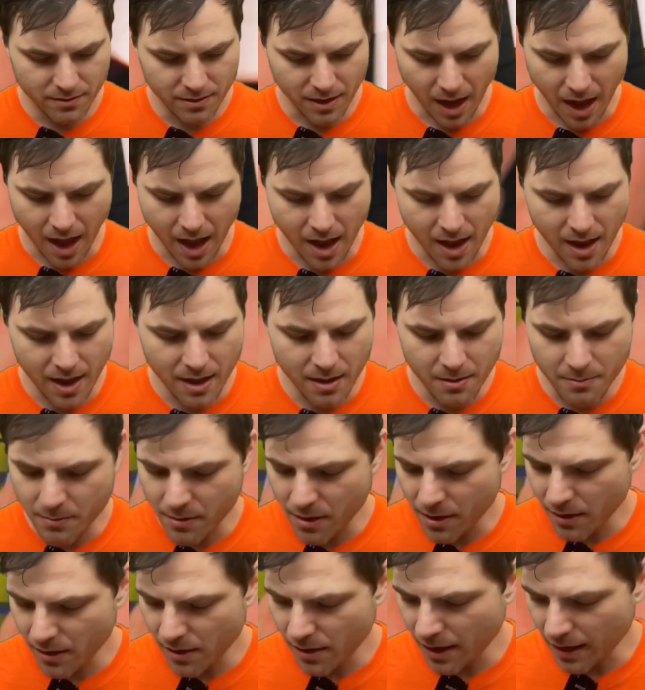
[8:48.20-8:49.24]
I am
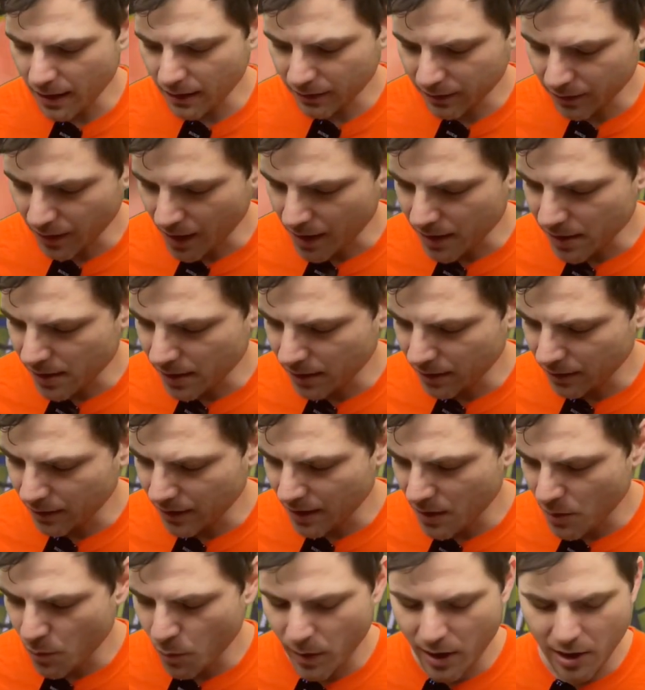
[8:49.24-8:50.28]
excited to see
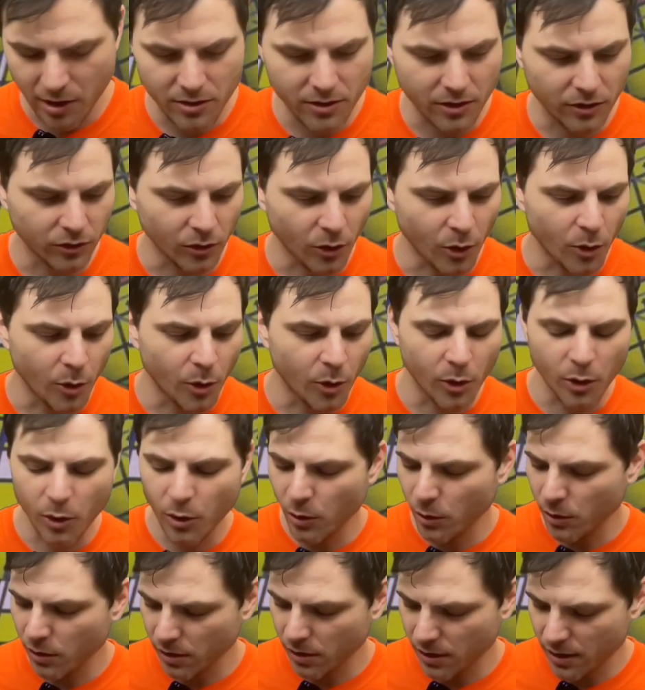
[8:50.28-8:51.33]
where this
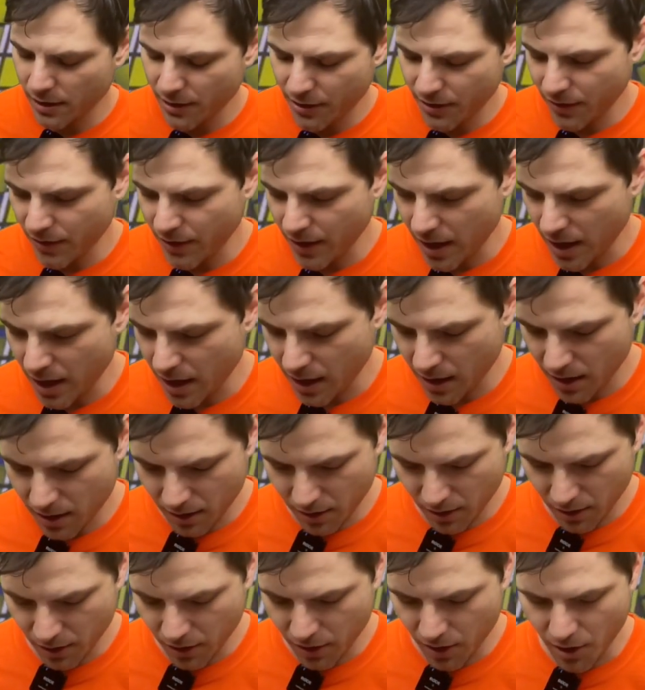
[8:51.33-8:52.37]
whole thing
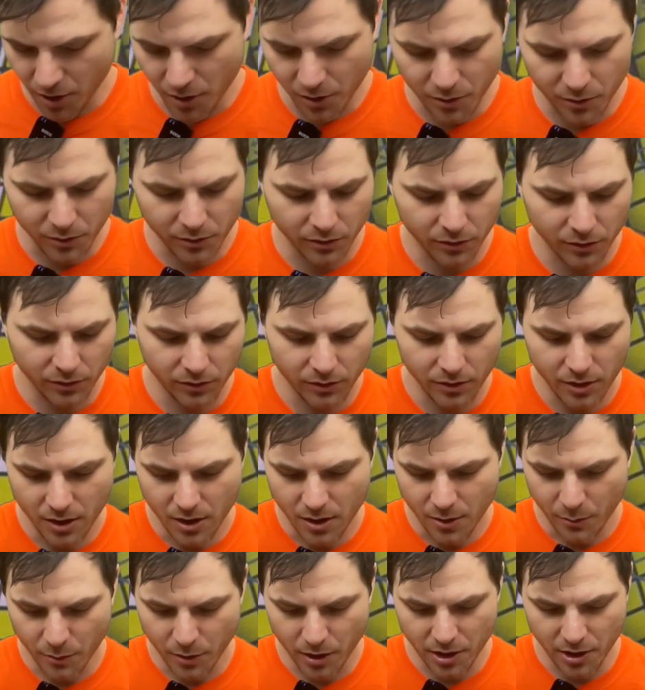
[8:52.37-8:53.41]
goes,
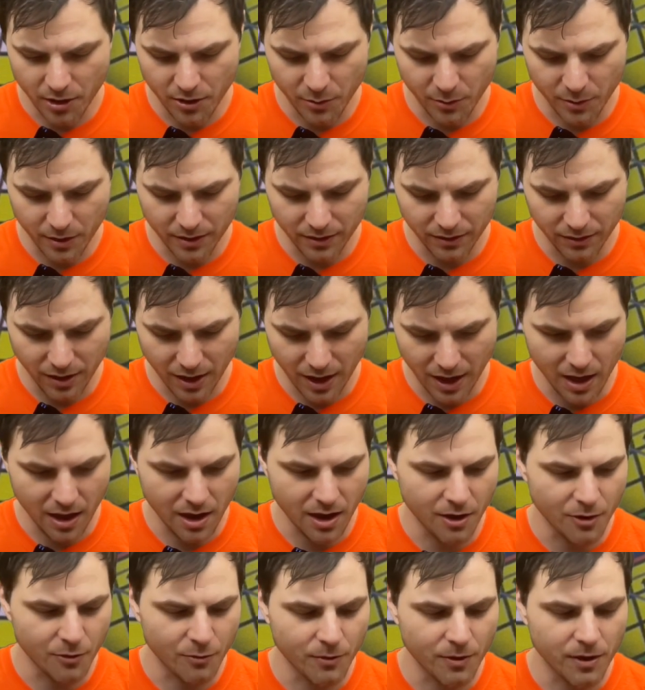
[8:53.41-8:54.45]
what other ones they
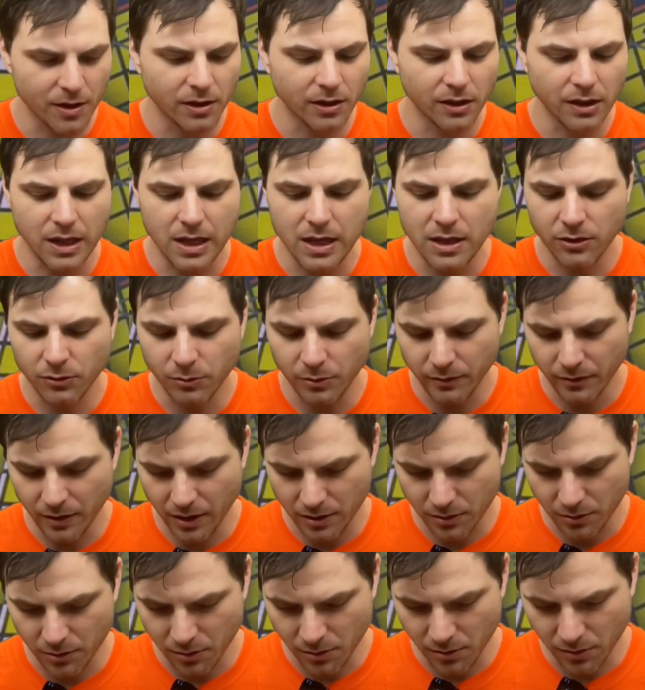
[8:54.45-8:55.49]
release. We've got a
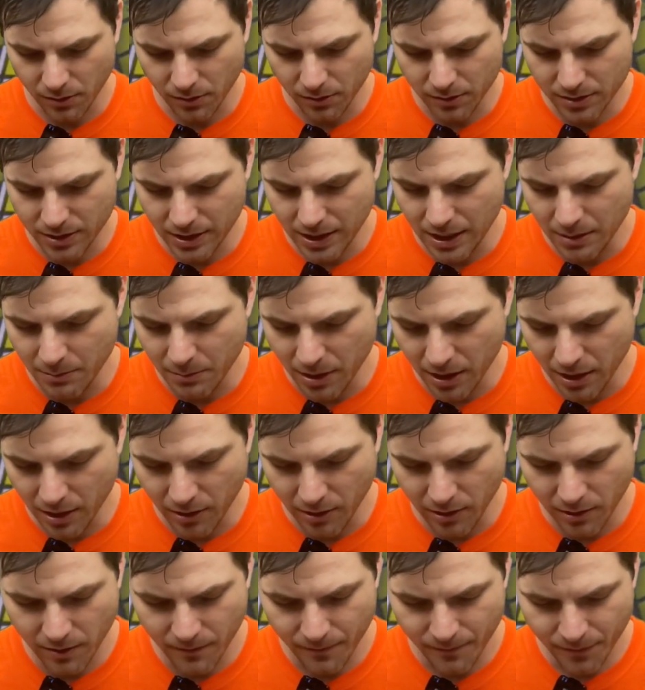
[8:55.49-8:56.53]
whole team
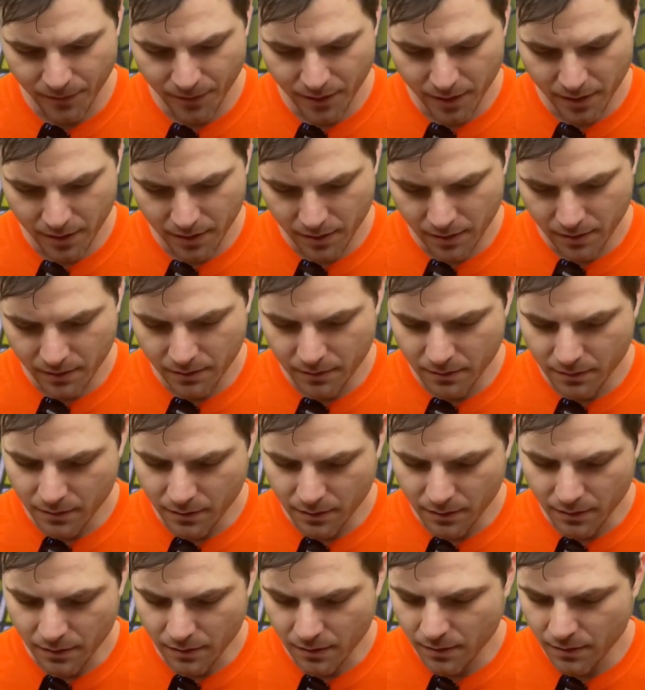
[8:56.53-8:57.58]
here.
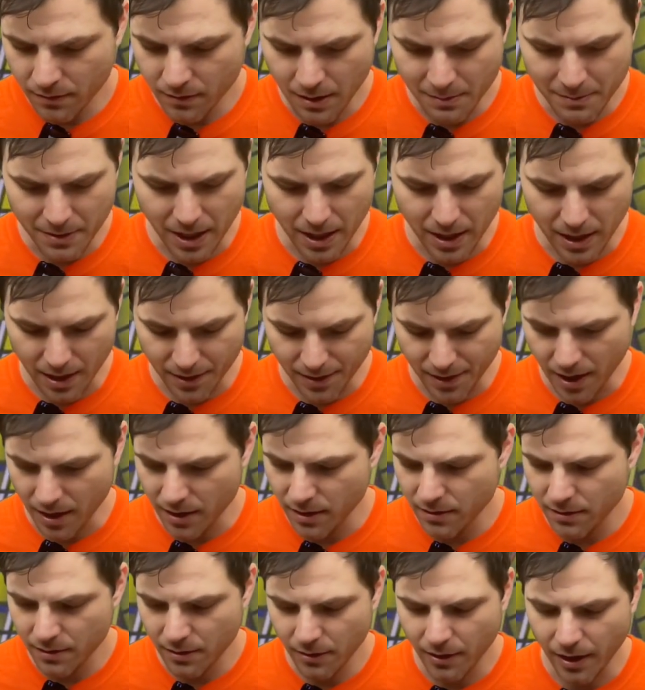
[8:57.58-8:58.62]
I'm not on that.
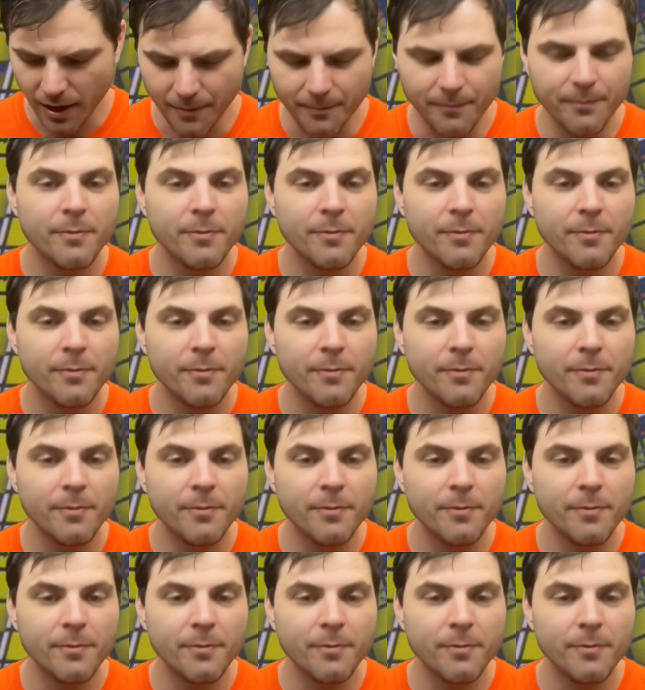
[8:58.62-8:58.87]
Okay.